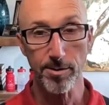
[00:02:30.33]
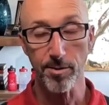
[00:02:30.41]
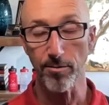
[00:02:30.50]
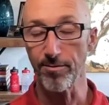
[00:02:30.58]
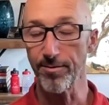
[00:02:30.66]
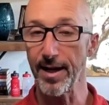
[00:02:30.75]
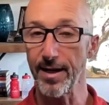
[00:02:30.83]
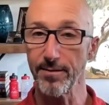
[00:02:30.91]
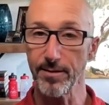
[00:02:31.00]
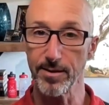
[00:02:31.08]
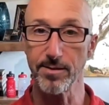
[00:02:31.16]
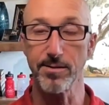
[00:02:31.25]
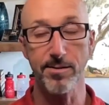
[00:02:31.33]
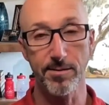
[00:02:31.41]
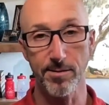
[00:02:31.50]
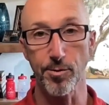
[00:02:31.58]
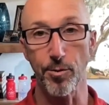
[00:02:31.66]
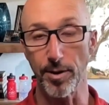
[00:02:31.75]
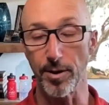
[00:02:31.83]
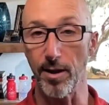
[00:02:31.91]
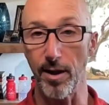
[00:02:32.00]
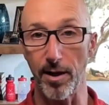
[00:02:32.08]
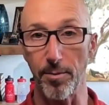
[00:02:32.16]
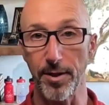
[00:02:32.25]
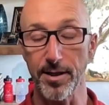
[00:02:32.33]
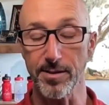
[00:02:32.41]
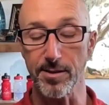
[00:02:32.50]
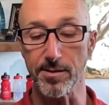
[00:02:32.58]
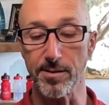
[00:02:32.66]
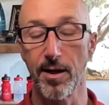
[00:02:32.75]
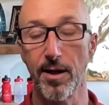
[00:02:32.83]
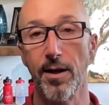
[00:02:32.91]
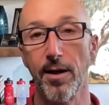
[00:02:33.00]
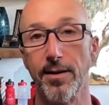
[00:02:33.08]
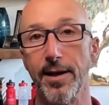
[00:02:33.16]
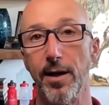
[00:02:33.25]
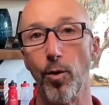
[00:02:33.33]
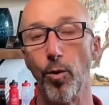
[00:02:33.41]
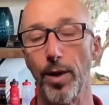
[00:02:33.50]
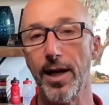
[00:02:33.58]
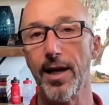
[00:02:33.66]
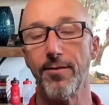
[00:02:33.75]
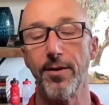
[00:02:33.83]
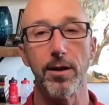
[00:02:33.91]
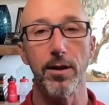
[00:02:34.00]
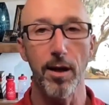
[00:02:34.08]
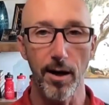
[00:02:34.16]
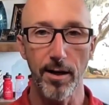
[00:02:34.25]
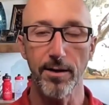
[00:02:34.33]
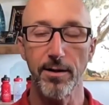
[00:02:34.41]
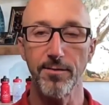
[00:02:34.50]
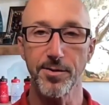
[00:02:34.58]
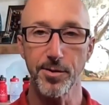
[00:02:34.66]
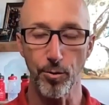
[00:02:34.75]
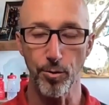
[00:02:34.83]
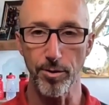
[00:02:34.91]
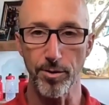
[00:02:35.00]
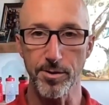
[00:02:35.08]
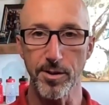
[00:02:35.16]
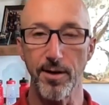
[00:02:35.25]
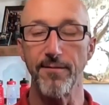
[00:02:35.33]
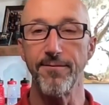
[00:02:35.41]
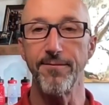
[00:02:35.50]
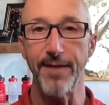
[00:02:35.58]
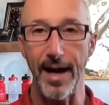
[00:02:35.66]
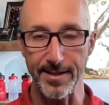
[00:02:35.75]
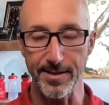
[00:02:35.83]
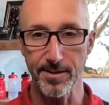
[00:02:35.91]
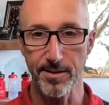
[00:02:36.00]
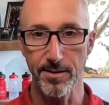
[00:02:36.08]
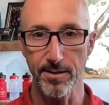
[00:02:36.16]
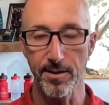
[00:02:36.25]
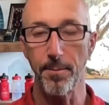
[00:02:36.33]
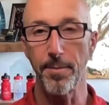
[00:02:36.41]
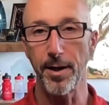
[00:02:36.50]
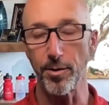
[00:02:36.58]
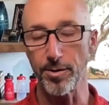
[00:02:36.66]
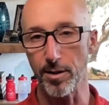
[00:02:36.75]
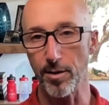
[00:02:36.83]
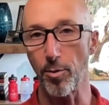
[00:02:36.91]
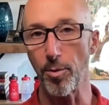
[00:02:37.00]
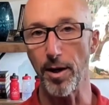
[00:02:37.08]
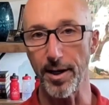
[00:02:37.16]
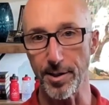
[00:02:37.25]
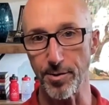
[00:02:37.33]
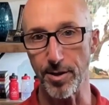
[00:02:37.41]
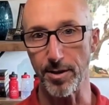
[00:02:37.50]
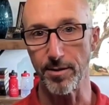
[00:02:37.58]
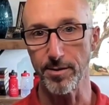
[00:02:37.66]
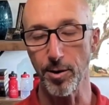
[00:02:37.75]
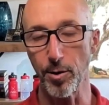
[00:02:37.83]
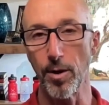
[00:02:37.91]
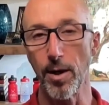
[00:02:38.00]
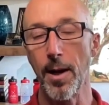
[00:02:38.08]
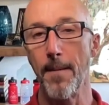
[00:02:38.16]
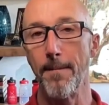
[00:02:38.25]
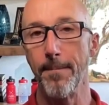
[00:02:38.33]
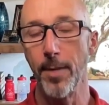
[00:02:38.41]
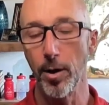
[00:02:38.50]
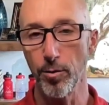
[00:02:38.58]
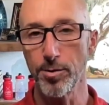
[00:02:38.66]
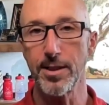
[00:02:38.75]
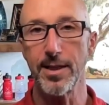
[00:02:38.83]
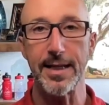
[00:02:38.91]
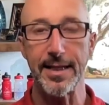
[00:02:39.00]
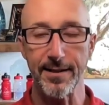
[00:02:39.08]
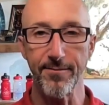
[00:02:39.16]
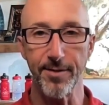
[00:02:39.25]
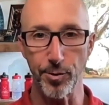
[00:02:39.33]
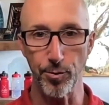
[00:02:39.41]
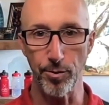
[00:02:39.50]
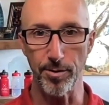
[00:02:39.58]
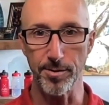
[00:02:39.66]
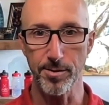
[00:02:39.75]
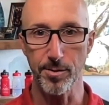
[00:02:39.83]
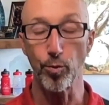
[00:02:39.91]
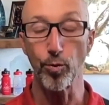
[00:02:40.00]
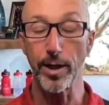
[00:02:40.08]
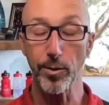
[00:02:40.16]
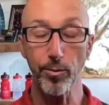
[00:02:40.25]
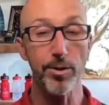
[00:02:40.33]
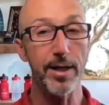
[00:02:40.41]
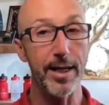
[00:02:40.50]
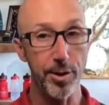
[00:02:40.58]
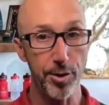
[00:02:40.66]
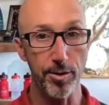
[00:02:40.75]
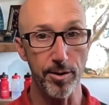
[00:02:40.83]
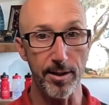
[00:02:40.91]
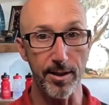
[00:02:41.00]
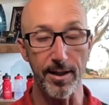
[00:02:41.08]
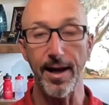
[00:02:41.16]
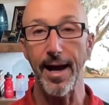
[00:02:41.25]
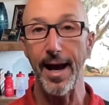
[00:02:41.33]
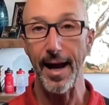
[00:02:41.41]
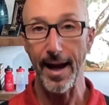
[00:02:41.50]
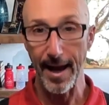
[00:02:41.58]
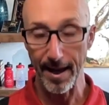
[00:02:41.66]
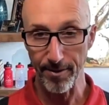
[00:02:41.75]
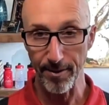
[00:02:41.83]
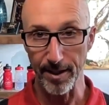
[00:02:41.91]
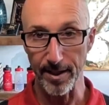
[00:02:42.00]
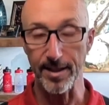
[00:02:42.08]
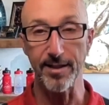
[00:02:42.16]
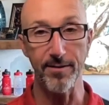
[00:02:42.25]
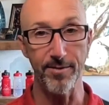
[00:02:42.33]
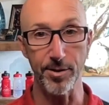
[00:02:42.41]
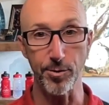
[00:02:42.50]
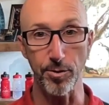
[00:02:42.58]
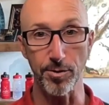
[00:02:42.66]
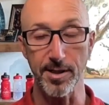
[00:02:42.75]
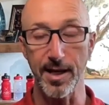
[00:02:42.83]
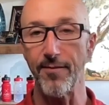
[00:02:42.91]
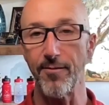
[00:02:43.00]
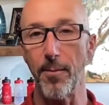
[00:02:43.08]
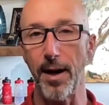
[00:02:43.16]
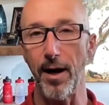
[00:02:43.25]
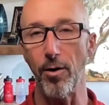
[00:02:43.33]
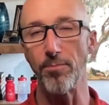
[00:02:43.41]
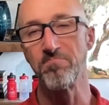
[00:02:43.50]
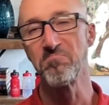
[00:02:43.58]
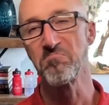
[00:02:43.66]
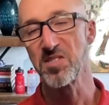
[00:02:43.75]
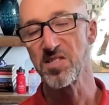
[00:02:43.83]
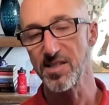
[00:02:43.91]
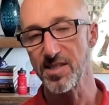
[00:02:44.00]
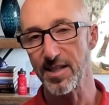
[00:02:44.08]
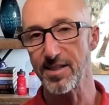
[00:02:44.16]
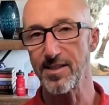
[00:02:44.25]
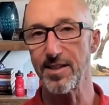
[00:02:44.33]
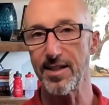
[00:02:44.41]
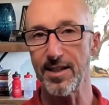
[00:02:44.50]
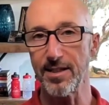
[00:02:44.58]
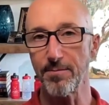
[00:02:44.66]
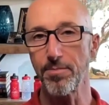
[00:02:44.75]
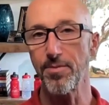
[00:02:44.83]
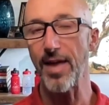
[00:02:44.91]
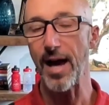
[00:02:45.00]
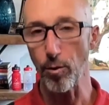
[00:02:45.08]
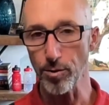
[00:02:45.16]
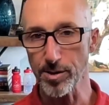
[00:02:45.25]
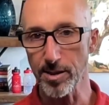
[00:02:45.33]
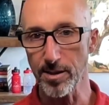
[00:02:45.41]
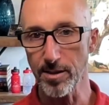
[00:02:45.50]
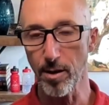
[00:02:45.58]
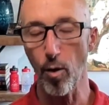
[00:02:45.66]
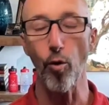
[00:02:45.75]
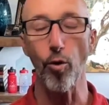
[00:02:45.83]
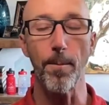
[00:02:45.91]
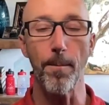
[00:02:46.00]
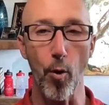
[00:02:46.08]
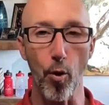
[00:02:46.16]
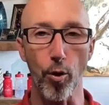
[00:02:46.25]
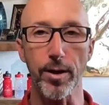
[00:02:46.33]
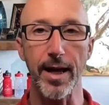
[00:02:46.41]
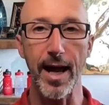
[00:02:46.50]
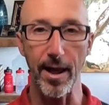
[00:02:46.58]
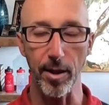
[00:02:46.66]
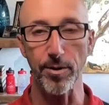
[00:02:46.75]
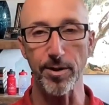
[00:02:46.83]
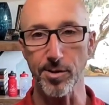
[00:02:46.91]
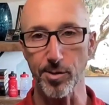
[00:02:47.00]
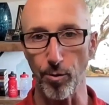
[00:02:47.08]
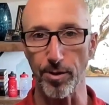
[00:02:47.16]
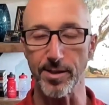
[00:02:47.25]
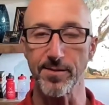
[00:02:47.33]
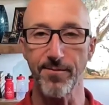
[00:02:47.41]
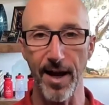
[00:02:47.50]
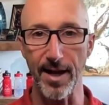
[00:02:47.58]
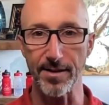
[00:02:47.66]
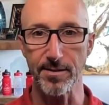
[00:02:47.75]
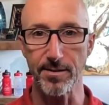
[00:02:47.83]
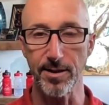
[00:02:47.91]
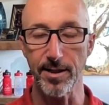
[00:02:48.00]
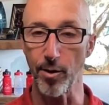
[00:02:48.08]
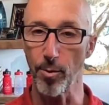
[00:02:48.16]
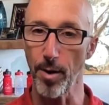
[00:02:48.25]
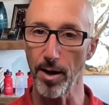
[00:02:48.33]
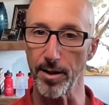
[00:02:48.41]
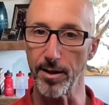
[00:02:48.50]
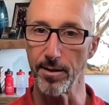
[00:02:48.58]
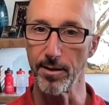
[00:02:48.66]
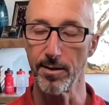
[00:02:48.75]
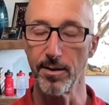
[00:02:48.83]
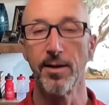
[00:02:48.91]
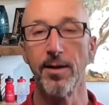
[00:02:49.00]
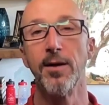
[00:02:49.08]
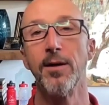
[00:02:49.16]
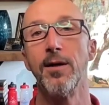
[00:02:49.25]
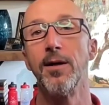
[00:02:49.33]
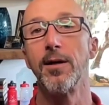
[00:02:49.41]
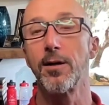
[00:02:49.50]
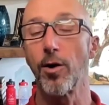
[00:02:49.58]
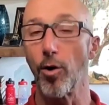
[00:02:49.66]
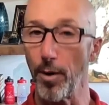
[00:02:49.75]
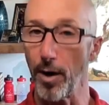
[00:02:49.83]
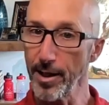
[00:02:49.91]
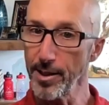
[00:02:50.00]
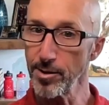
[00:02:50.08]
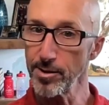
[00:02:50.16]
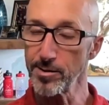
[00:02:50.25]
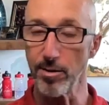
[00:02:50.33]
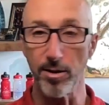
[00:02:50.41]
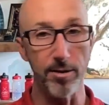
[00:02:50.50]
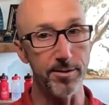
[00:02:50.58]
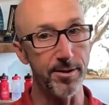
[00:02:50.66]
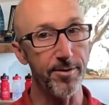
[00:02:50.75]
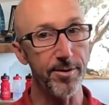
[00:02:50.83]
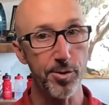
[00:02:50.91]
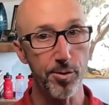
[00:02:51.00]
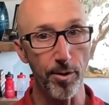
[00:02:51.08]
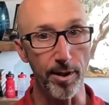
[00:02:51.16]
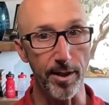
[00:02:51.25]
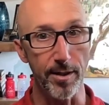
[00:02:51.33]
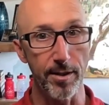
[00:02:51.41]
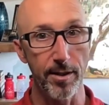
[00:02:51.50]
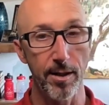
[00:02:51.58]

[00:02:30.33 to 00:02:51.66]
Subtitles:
So fat is stored in a lot of places. Now, we have a lot of stores of fat compared to carbohydrate. So most individuals, recreationally athletic individuals, have about 60,000 or more calories stored as fat in their body. Carbohydrates are a little different story.